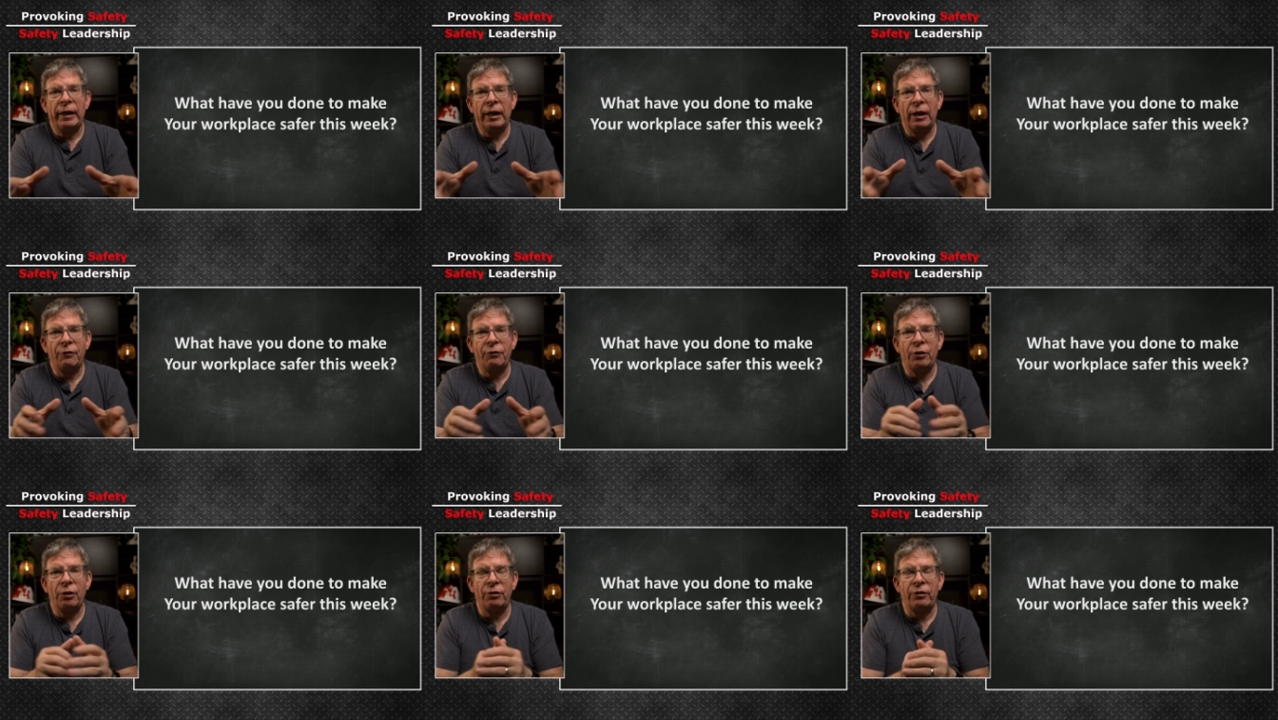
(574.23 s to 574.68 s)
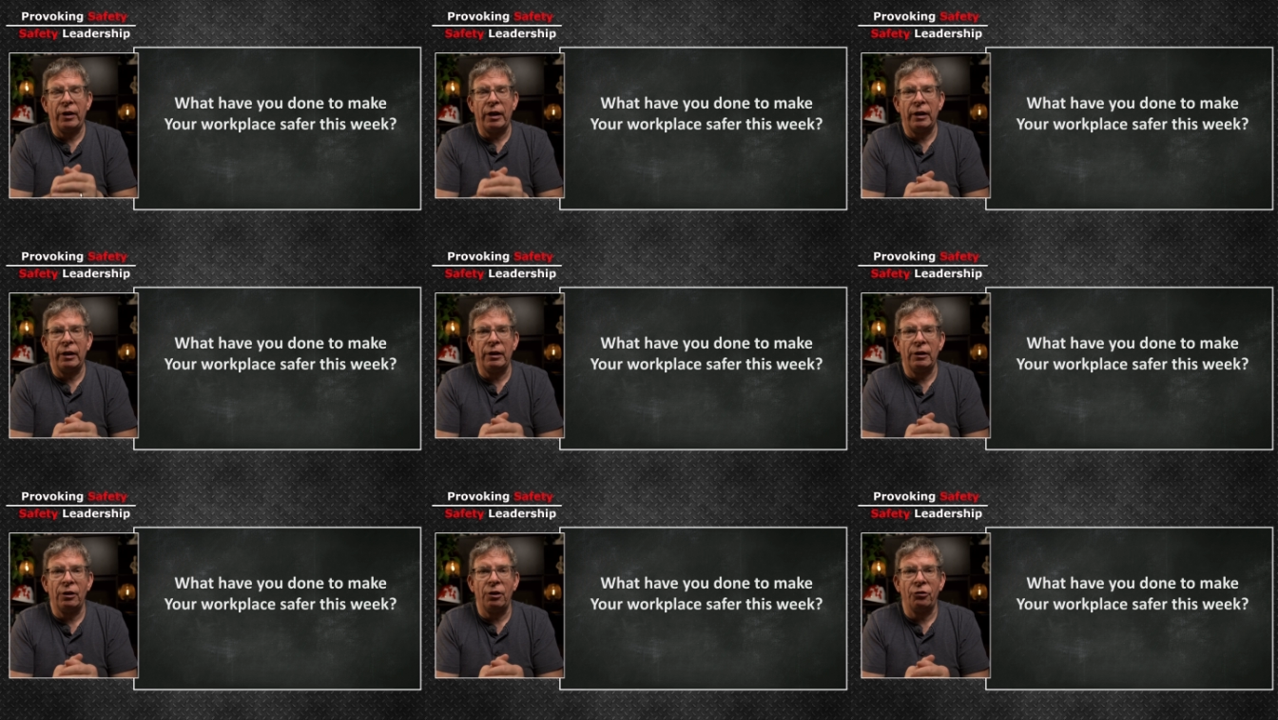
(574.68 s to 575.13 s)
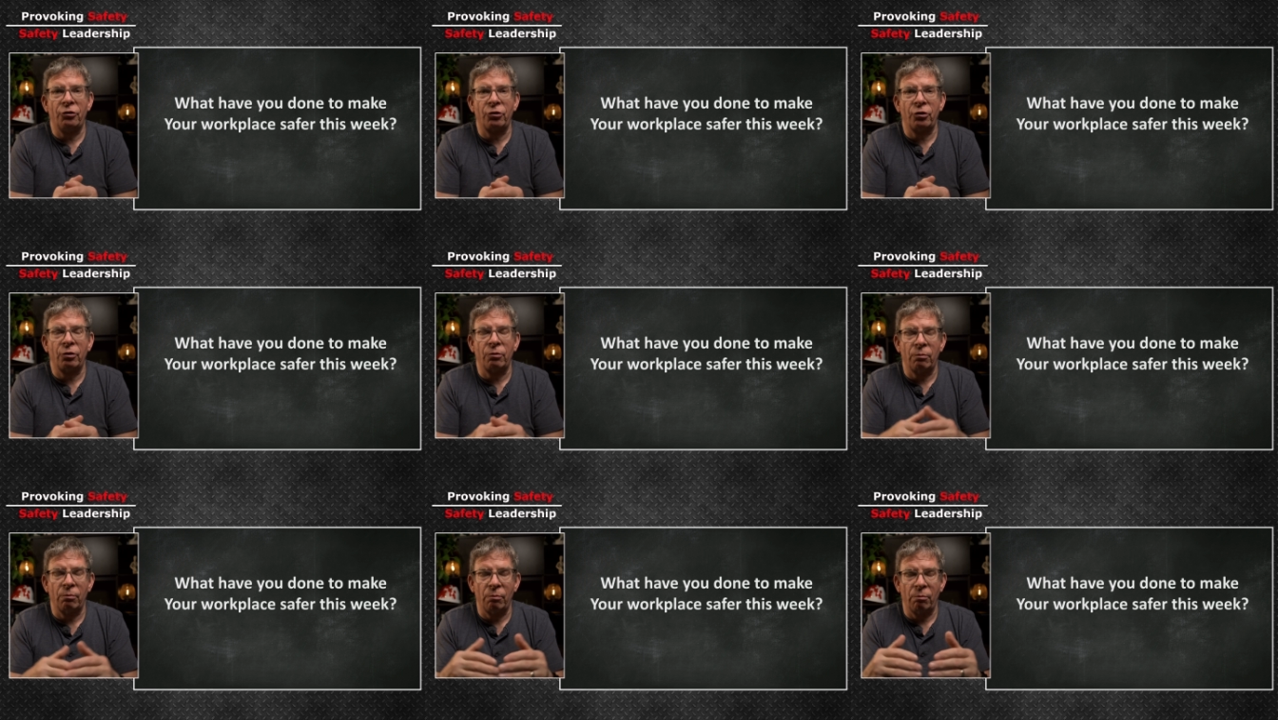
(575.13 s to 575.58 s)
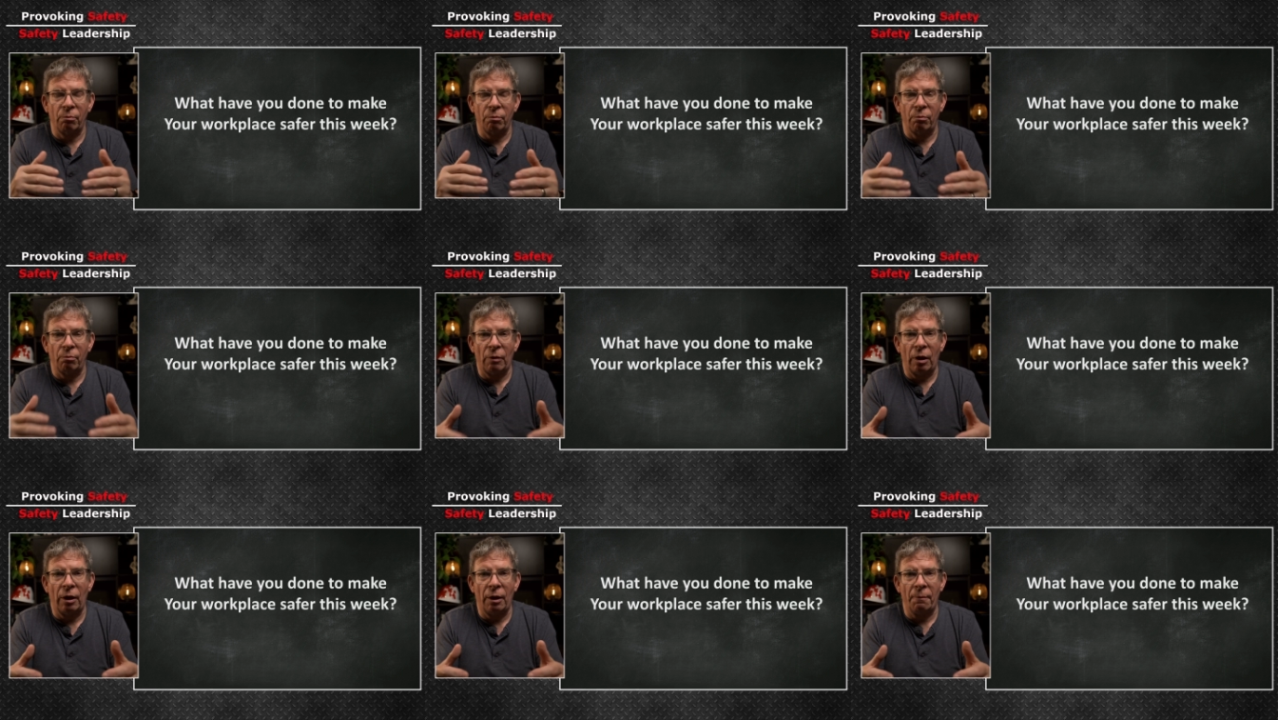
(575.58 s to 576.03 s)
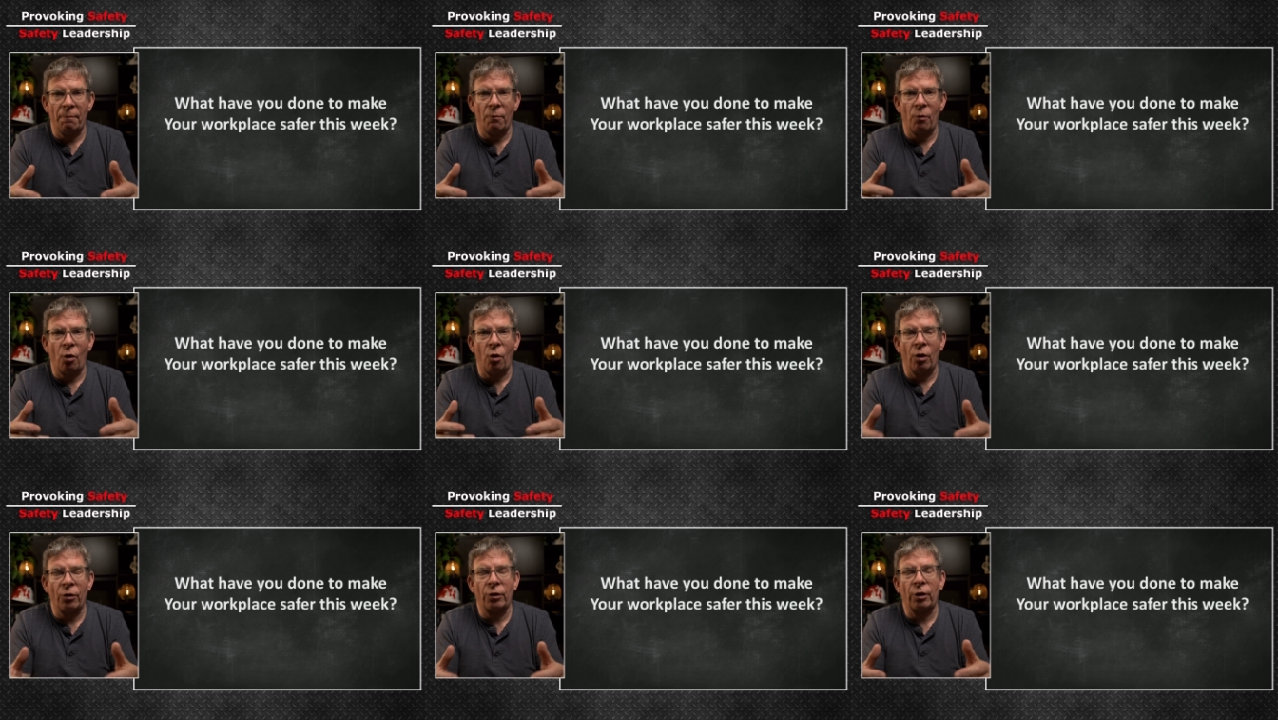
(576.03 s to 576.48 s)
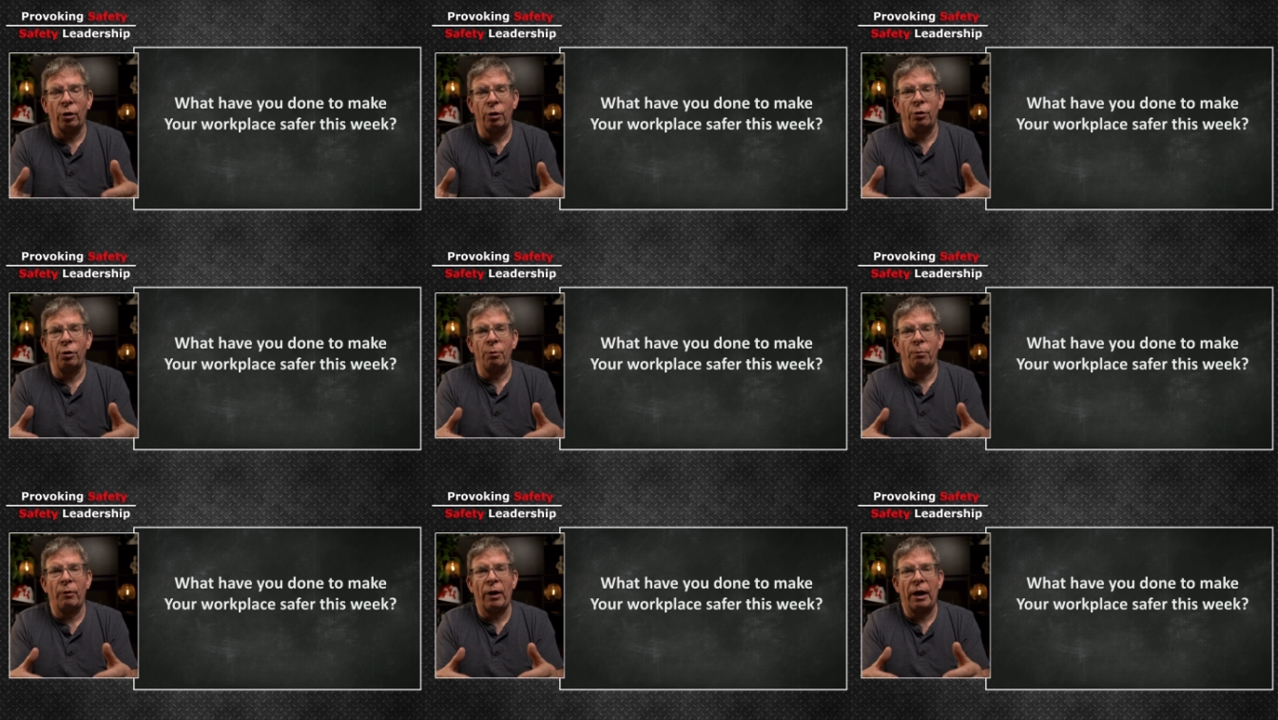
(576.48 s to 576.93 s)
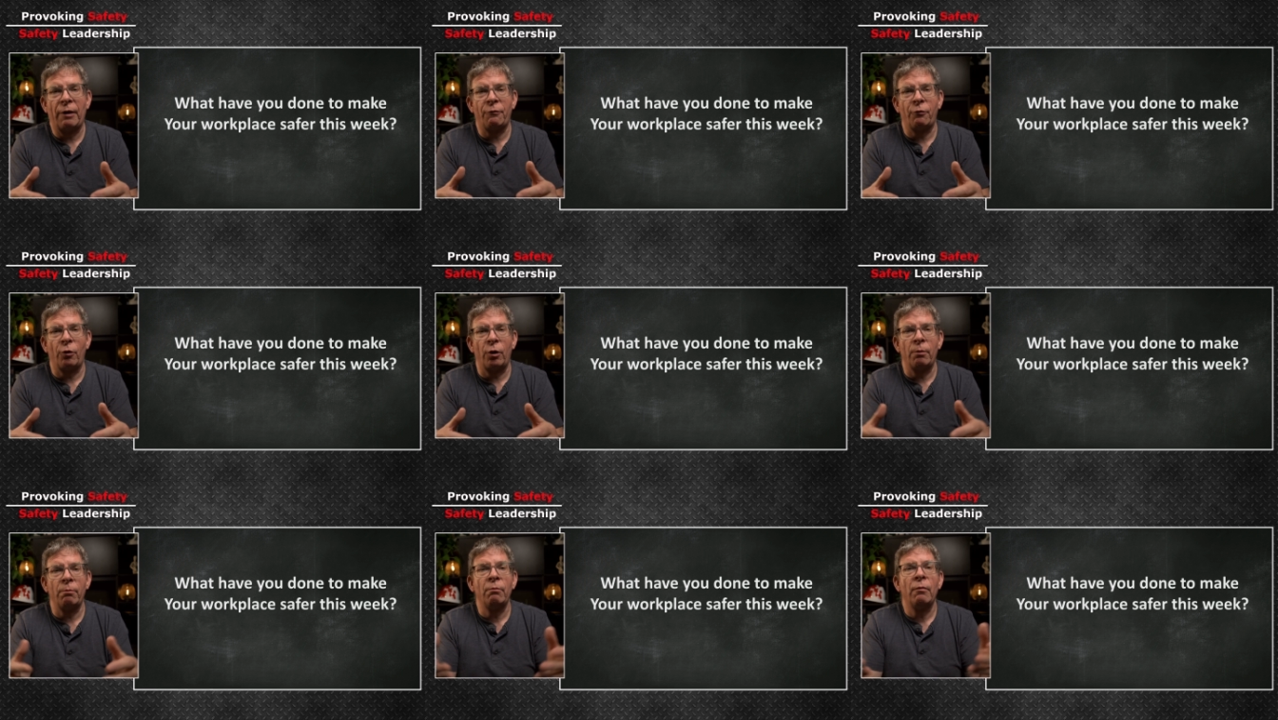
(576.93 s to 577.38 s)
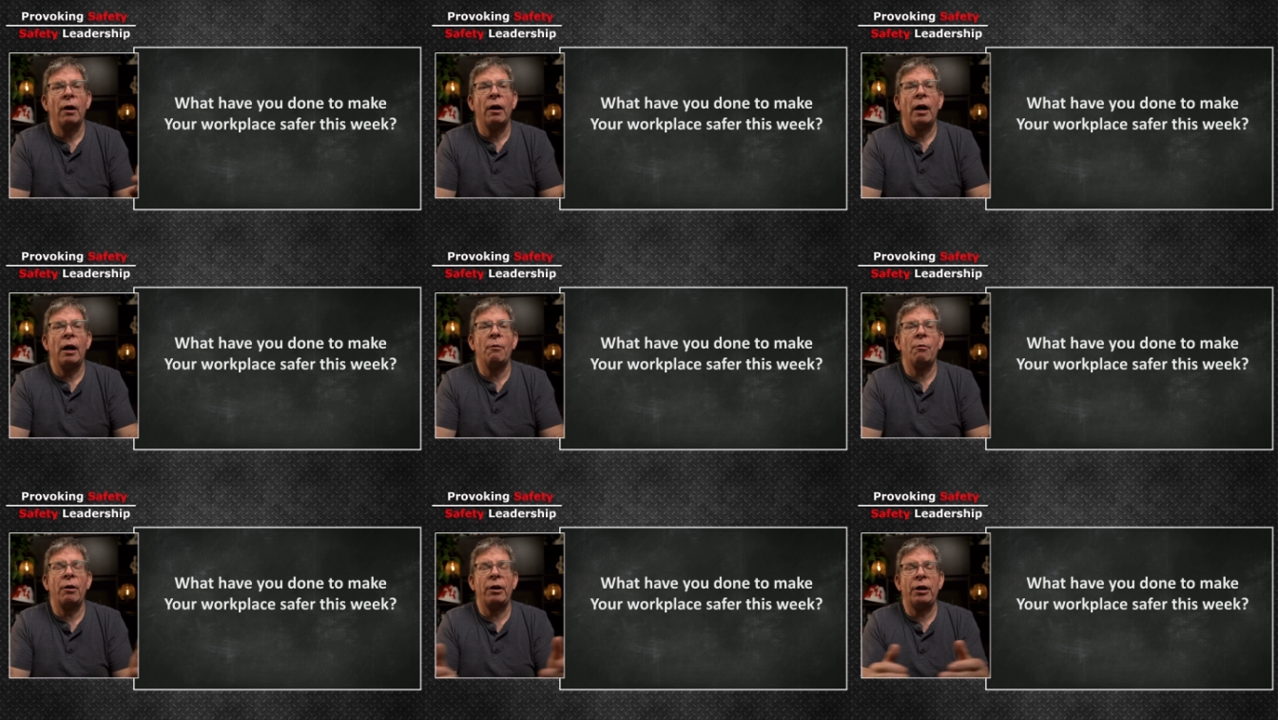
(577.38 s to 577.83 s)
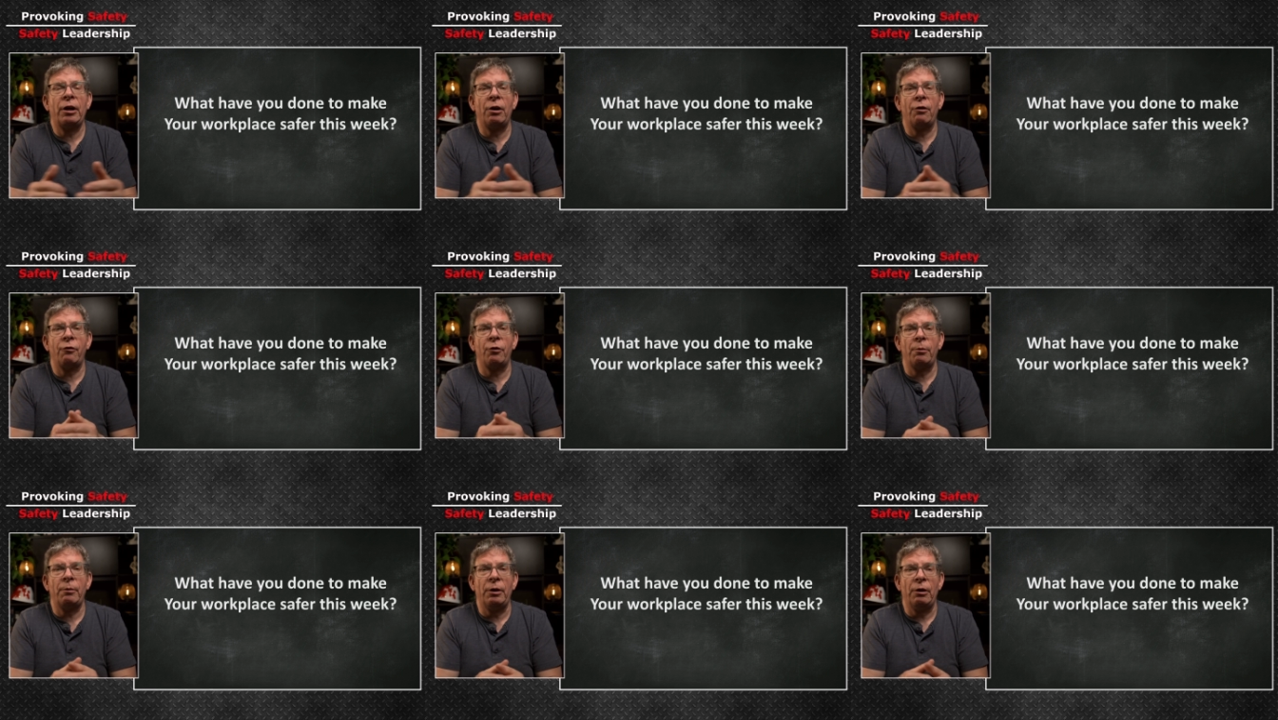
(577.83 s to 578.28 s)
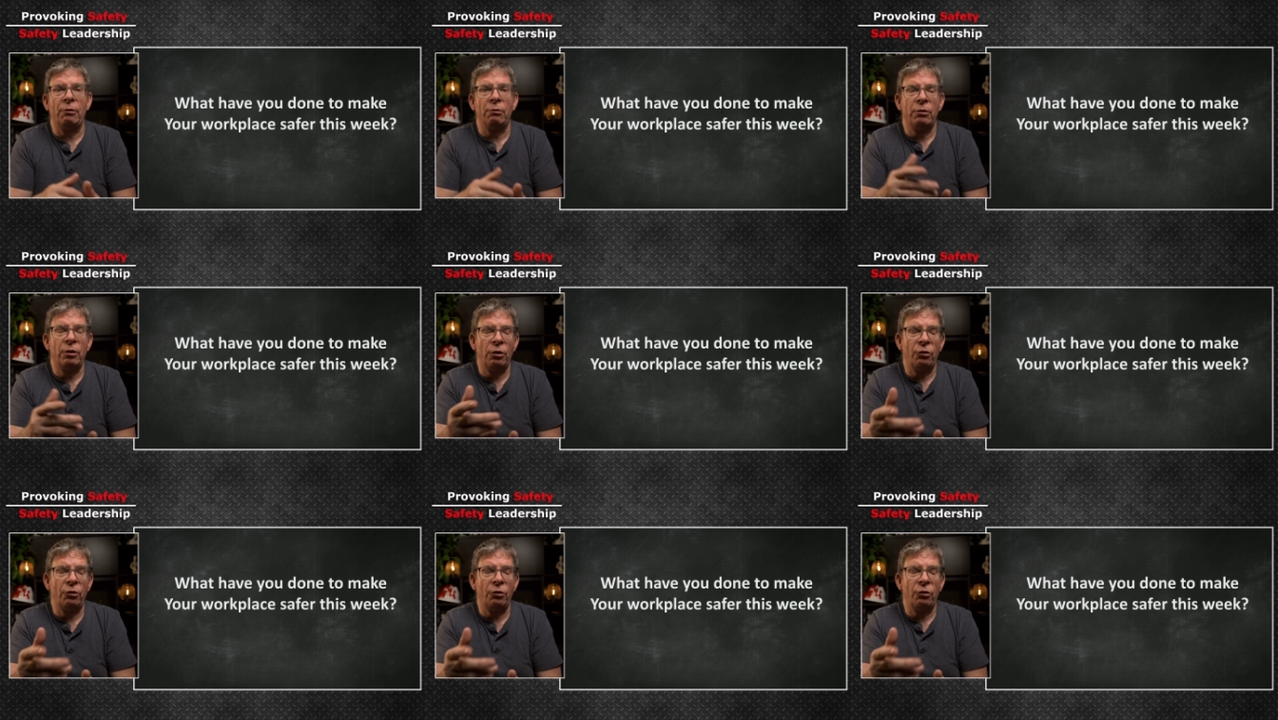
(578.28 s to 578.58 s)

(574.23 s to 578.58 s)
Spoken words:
If you're taking this on the Learner platform, I want to hear from you.